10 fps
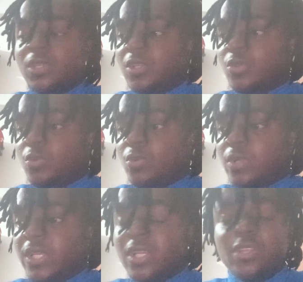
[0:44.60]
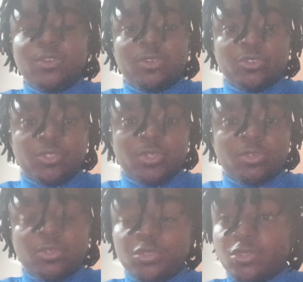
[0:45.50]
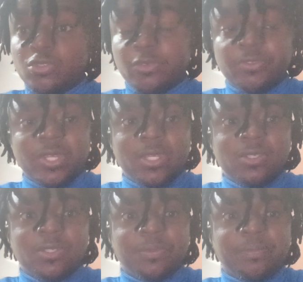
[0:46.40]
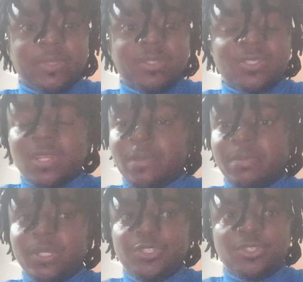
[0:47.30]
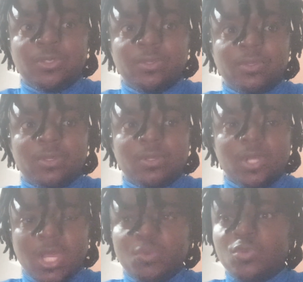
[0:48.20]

you know, killing all, all sorts of things, celebration. I